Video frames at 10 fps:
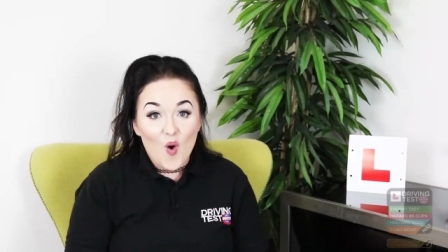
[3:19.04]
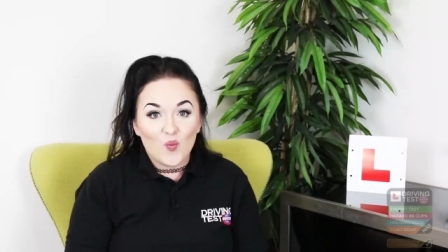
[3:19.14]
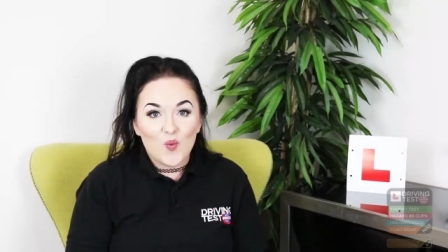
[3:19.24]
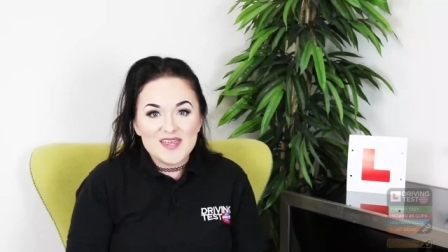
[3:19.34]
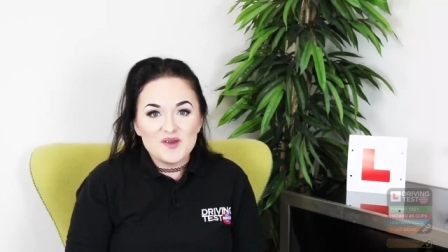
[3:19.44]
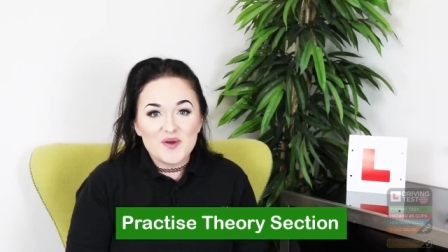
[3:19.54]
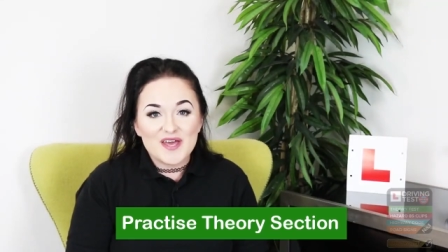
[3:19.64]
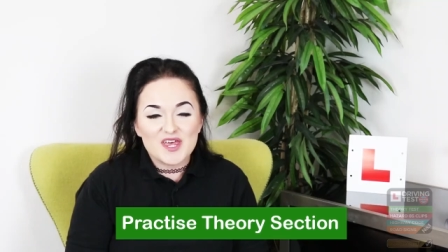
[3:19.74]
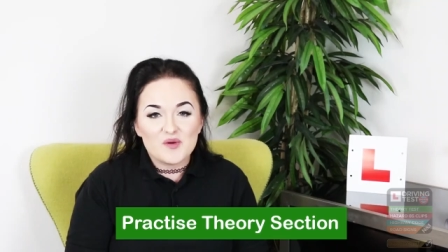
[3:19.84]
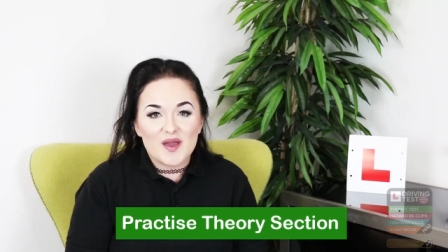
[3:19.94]
When you're
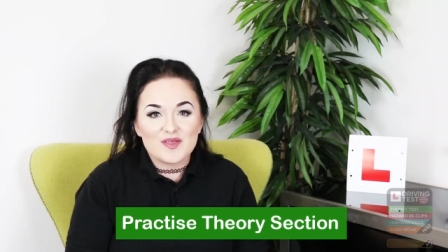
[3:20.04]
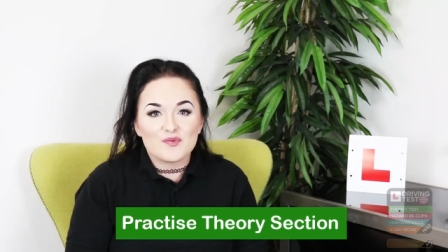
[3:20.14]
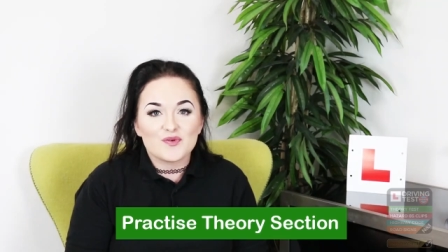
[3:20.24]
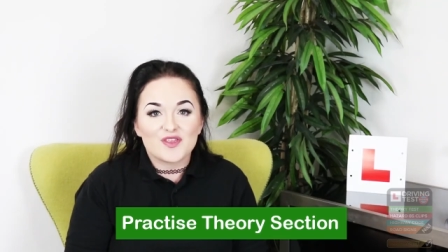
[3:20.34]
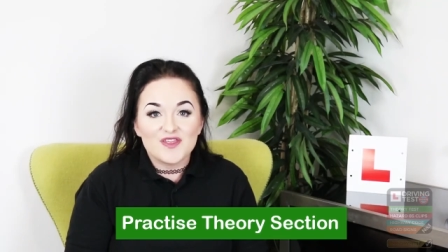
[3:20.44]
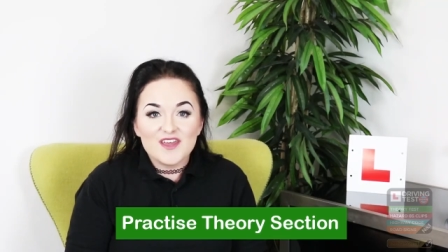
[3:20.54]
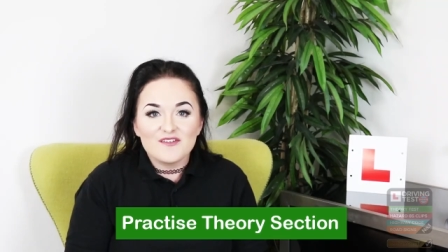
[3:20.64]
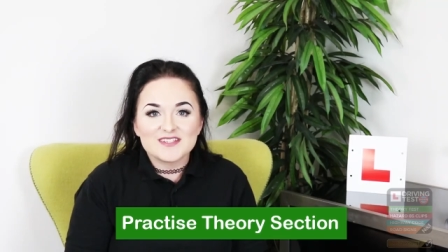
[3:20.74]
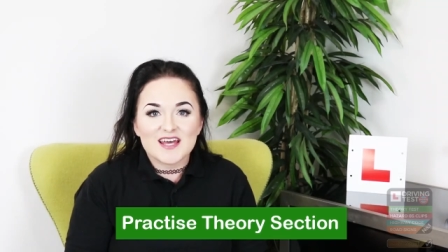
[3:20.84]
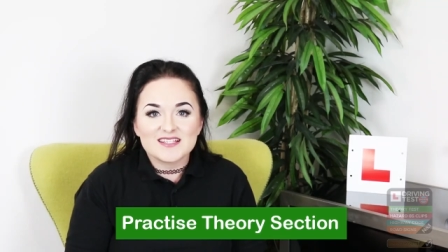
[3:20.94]
working your way through the
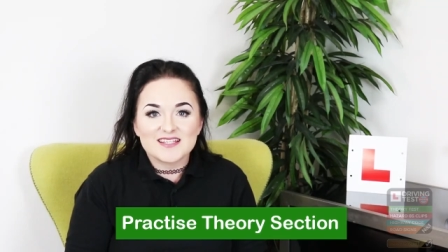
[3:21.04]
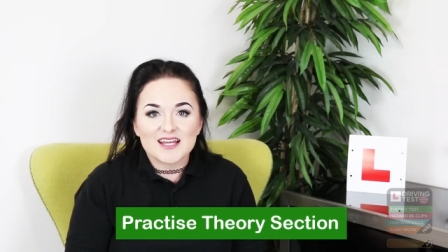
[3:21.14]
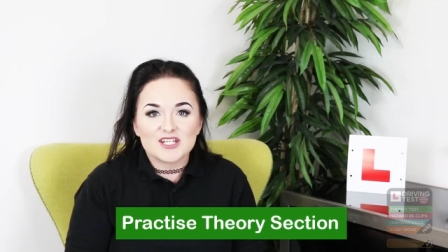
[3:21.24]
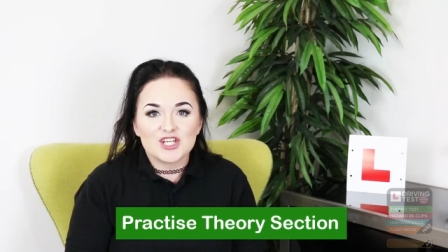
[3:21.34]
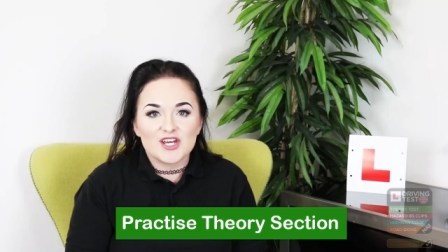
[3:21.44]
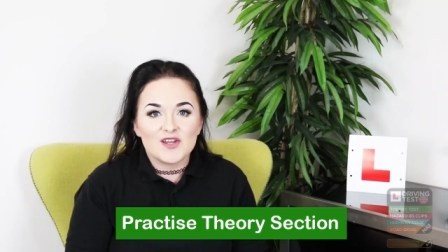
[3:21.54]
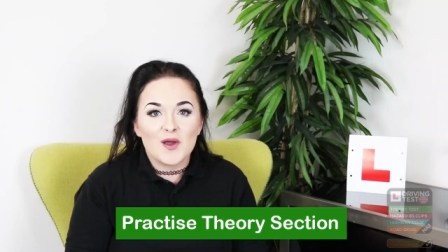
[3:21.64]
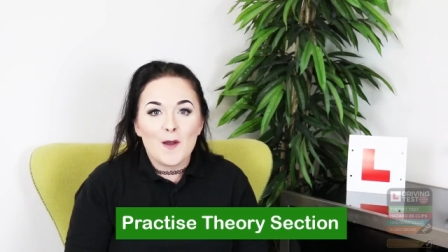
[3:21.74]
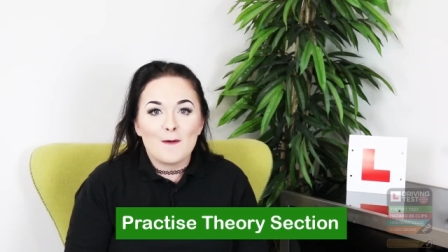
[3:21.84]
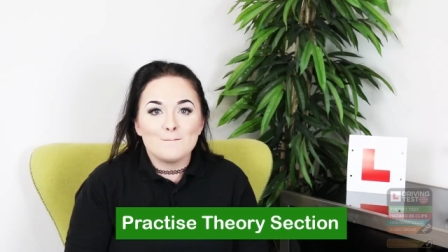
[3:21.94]
theory test section,